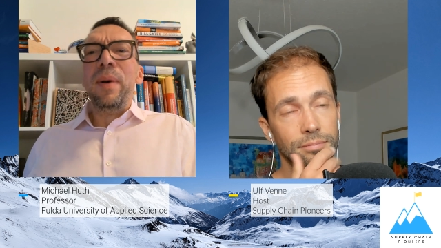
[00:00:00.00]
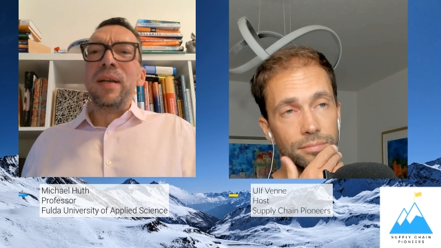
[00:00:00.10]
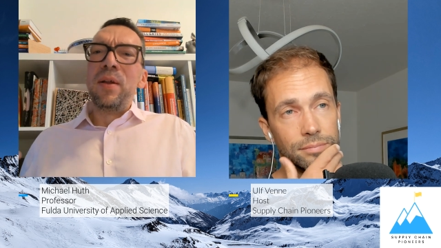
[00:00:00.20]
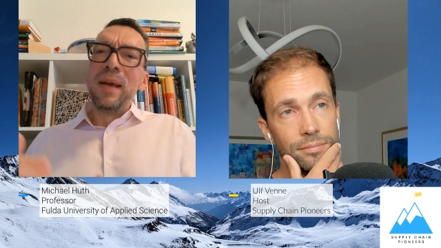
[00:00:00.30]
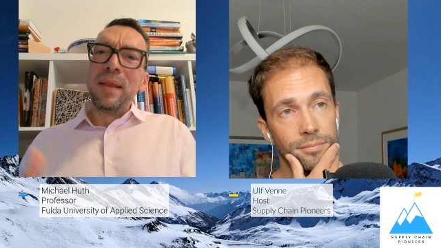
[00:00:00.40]

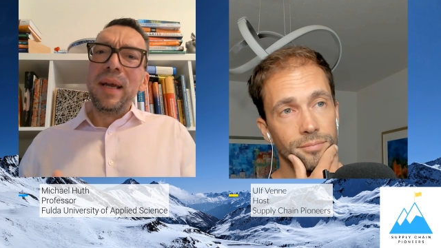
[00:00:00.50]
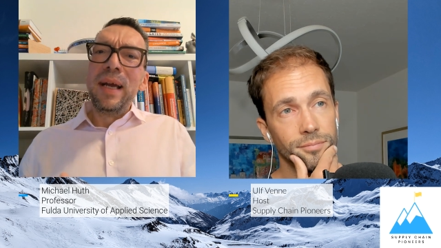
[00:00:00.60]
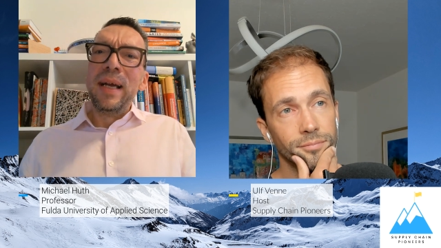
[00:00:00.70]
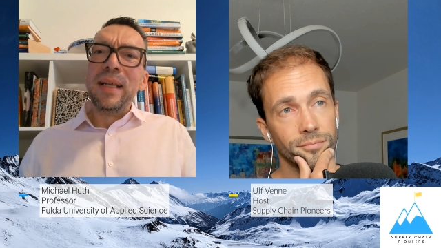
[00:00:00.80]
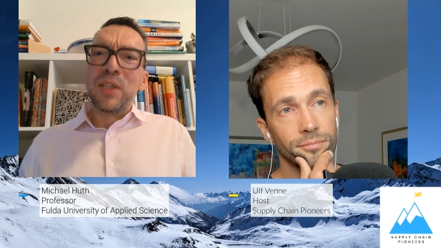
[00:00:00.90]
Speaker 1: but on the other
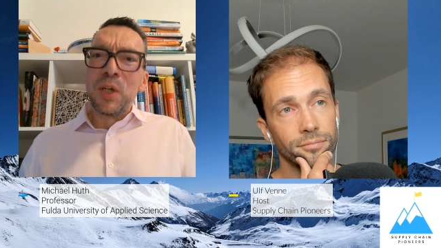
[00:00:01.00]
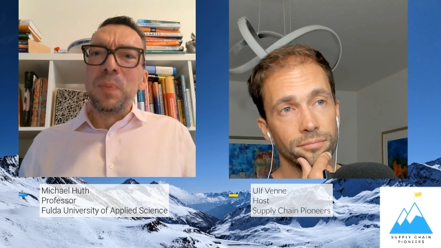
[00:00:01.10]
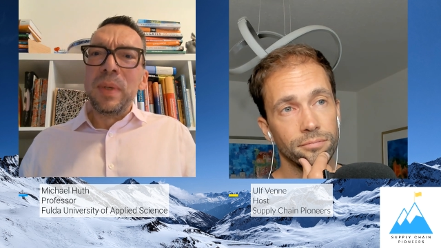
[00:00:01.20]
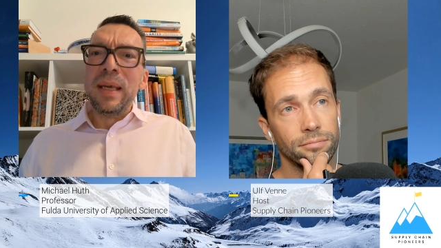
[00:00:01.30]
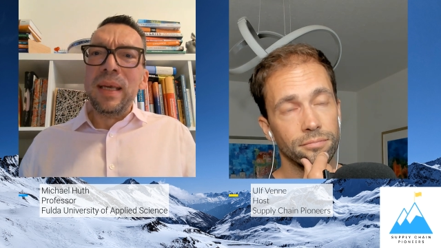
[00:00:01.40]
hand, it
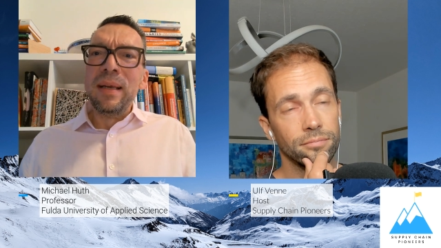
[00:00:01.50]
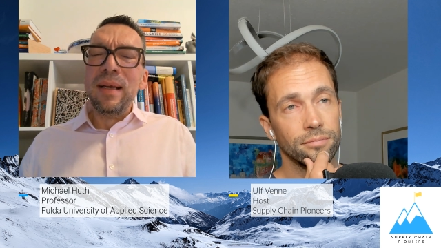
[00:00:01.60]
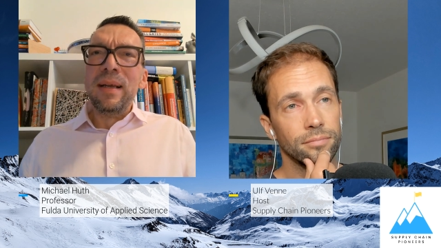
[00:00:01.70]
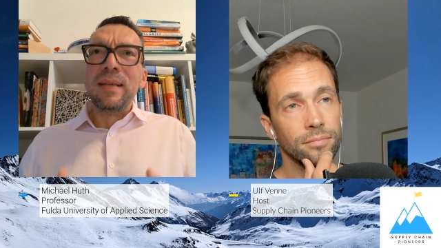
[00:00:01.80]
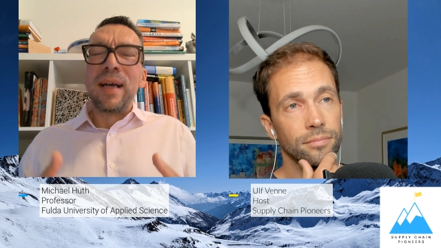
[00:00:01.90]
should be
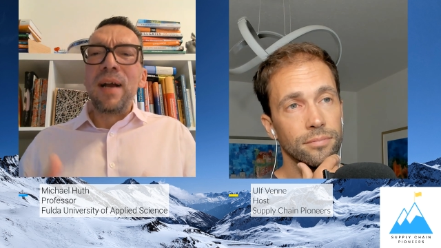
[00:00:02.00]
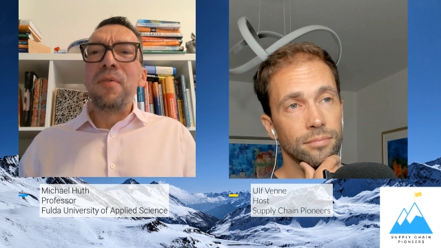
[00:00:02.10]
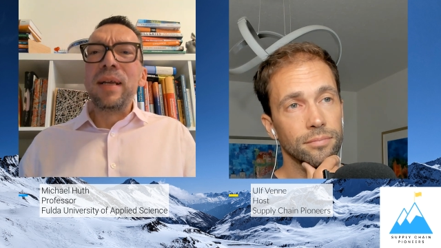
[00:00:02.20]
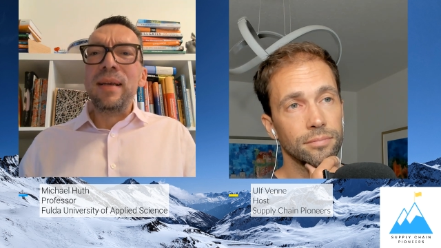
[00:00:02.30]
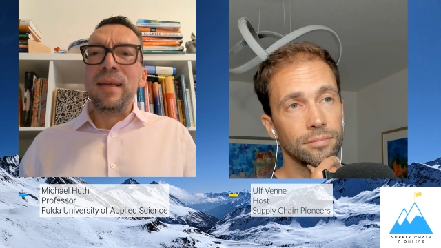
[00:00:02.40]

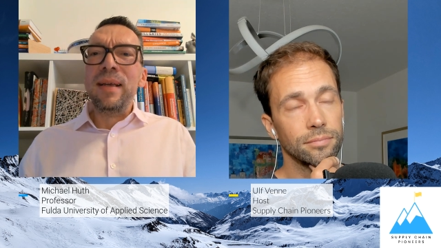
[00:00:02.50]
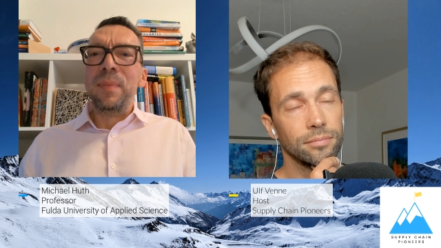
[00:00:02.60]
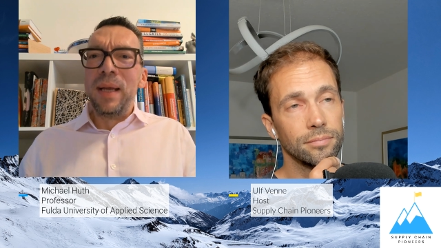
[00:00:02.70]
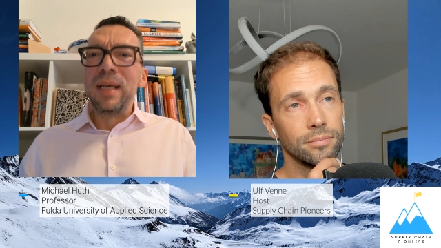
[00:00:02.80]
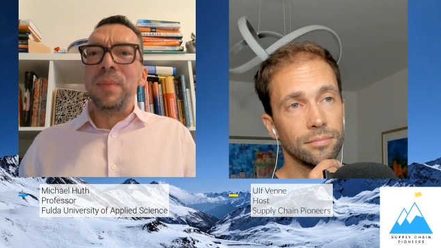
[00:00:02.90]
directly
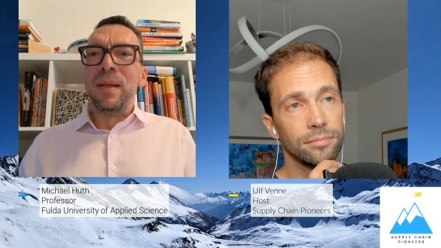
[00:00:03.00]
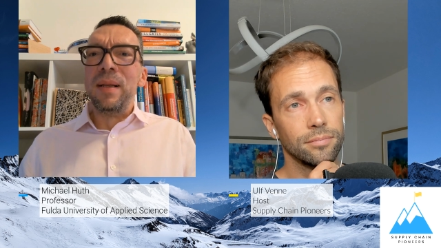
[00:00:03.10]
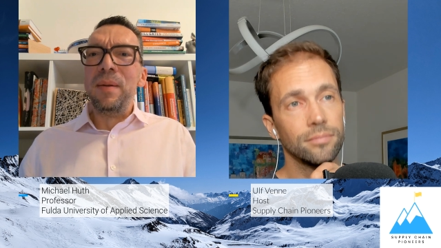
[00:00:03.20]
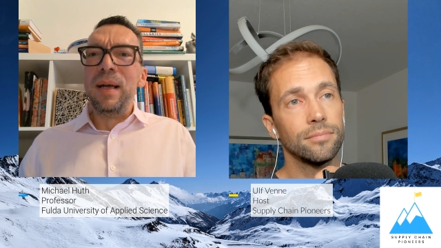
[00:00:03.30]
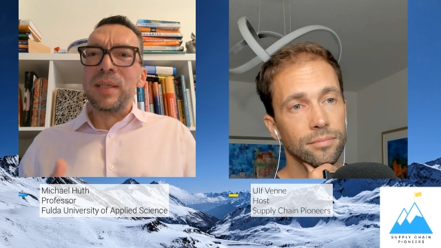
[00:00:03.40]

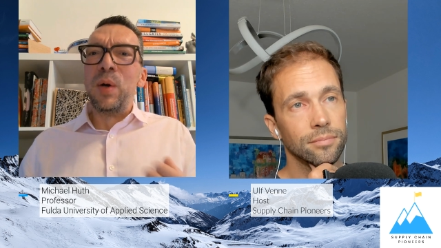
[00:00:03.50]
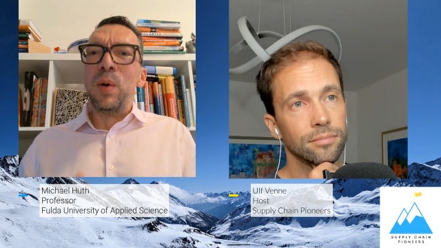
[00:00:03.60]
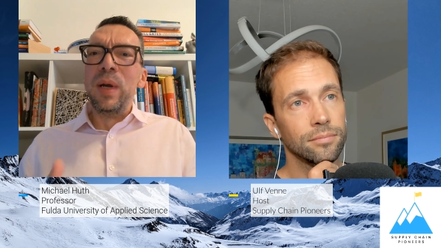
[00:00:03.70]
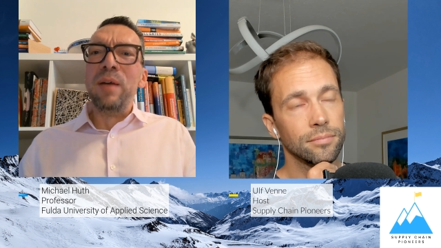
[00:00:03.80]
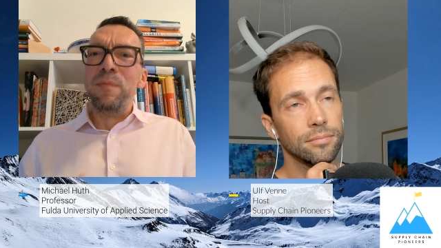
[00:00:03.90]
applicable.
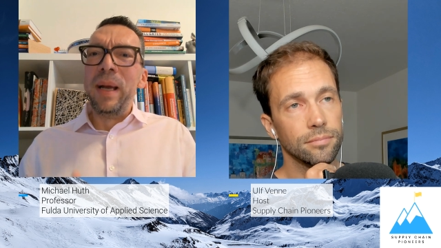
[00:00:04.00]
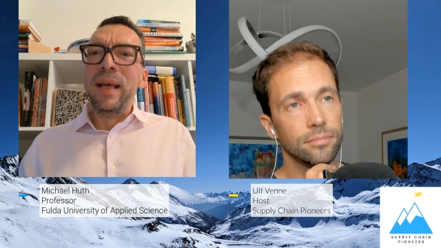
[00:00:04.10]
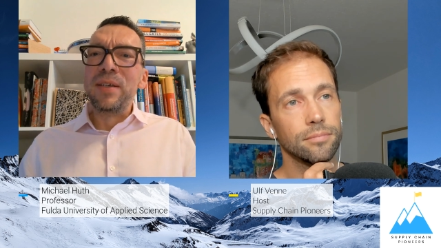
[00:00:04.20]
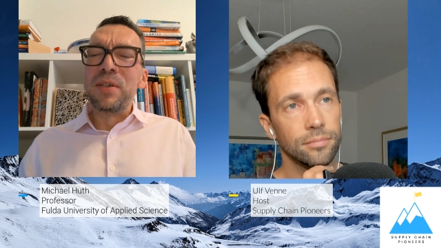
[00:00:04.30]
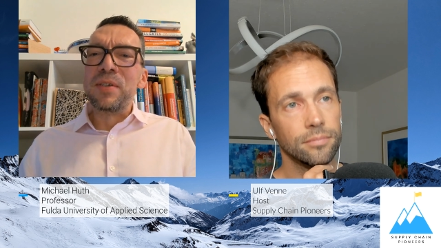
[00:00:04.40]
So if
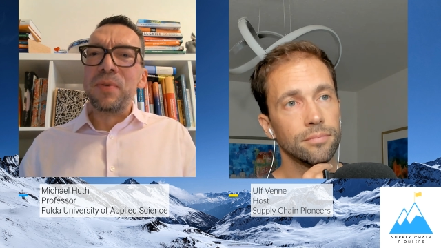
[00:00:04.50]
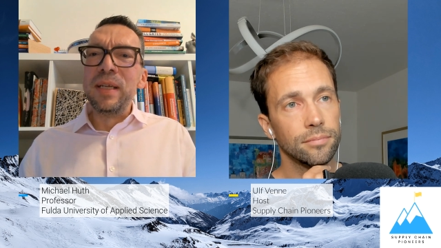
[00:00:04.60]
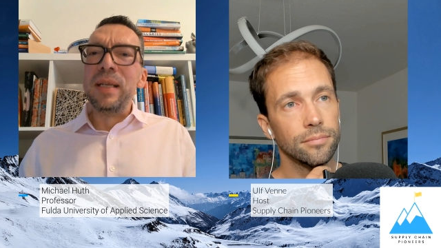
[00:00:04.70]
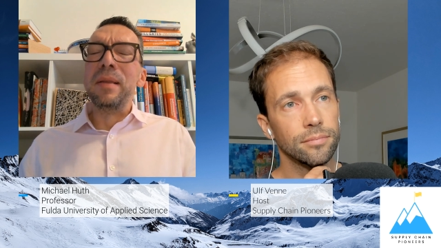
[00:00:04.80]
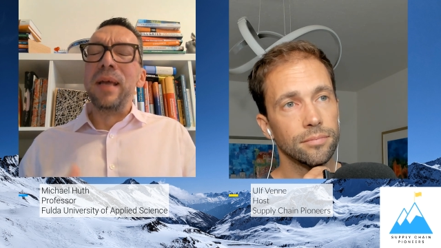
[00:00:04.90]
managers
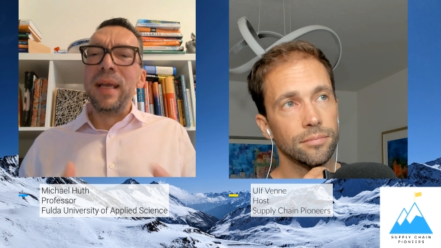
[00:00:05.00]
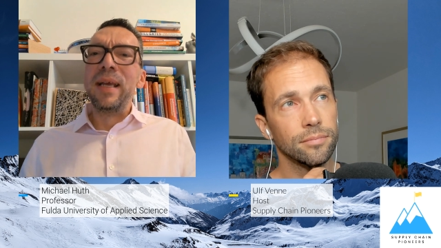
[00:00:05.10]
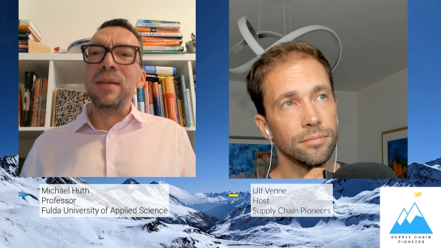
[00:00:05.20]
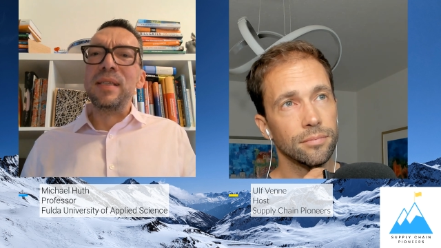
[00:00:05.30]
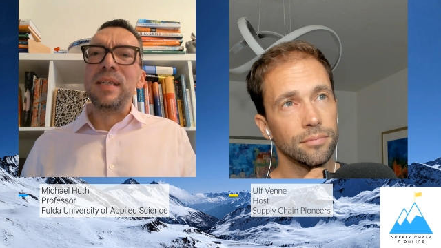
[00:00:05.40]
really, they
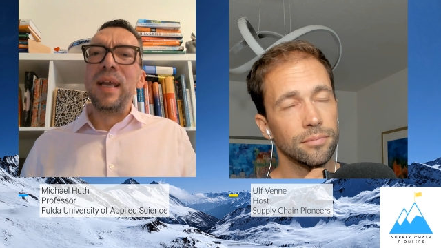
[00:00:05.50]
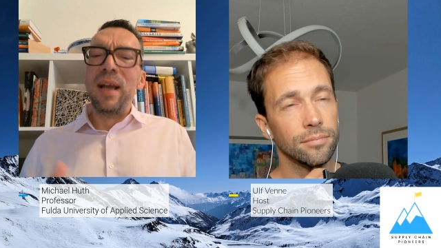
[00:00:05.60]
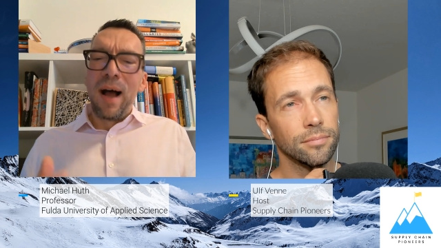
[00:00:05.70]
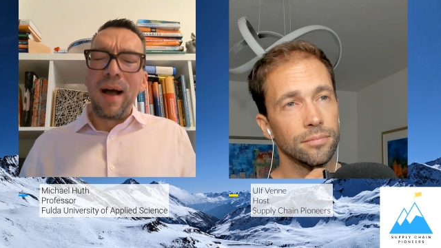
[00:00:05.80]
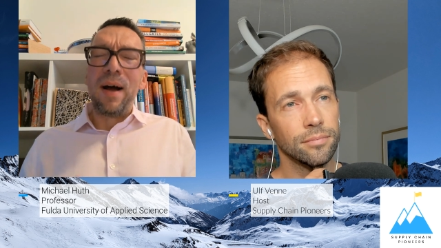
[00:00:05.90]
could say,
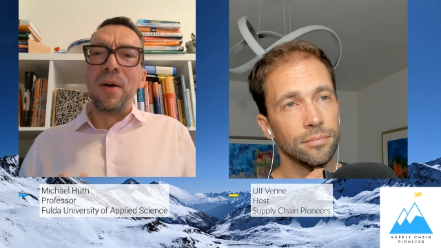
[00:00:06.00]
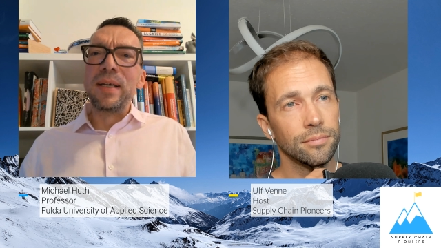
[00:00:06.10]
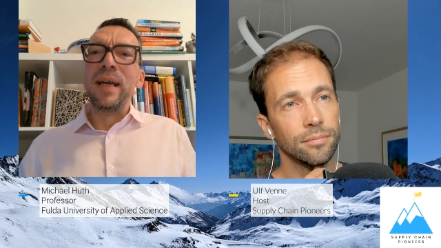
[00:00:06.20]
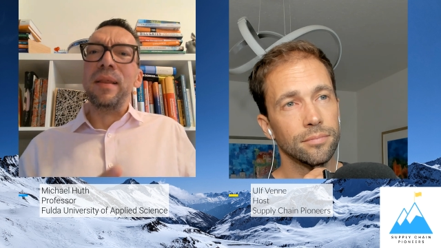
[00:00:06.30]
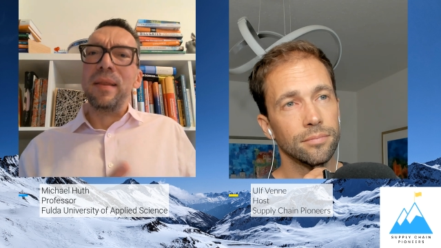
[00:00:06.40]
ah,
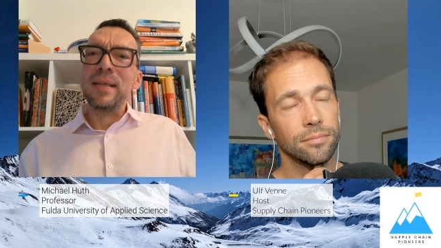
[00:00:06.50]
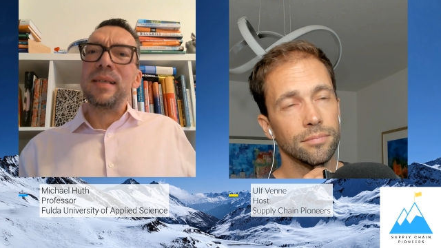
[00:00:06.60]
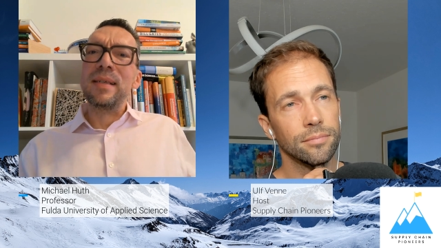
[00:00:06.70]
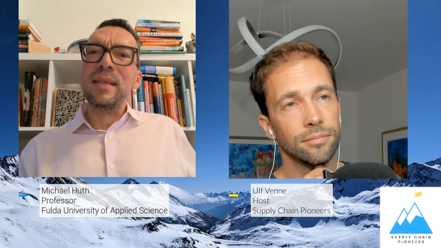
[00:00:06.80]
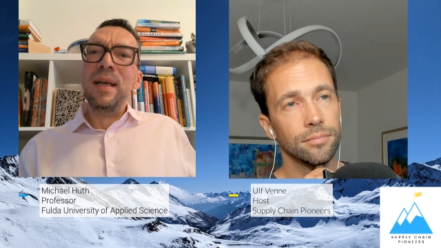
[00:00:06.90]
okay, this
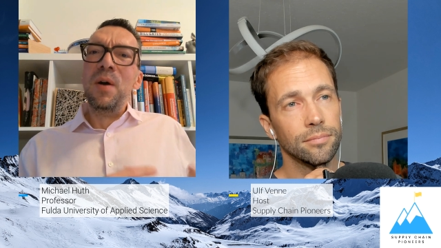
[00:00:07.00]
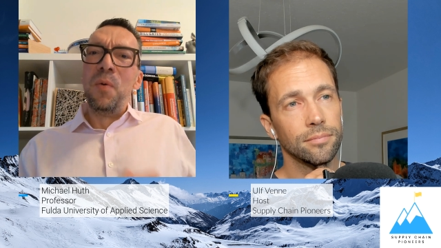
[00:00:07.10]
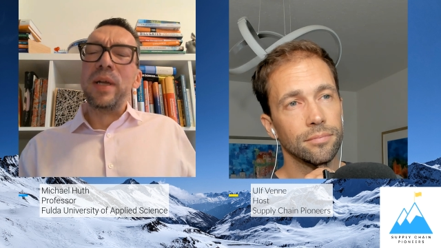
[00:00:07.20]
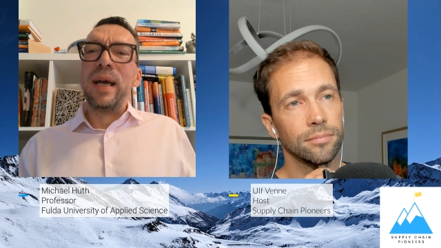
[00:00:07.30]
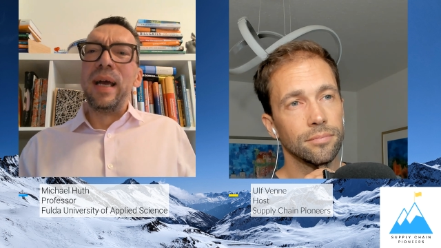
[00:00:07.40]
is
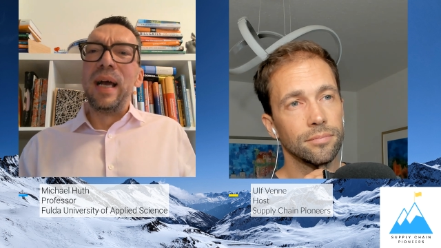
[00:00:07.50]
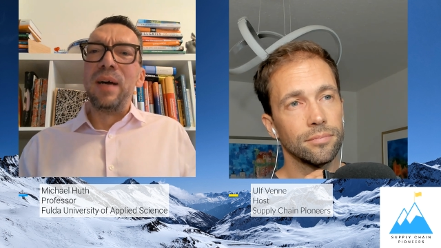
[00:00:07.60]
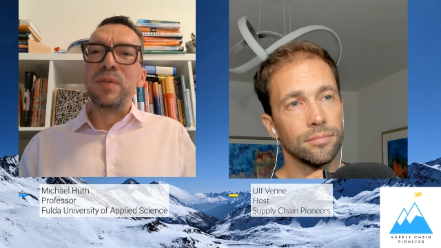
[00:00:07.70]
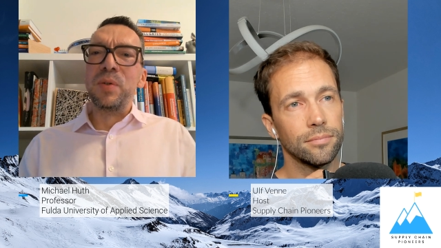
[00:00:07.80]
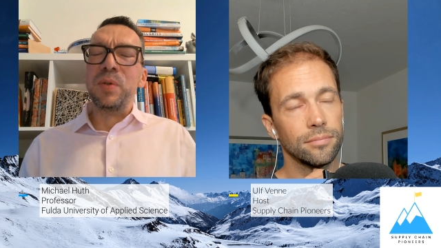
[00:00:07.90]
what I
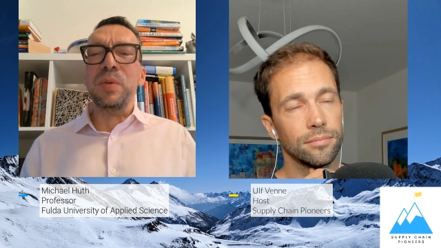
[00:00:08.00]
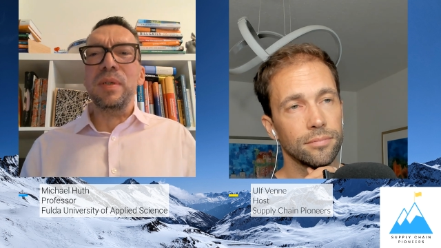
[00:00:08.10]
have to do.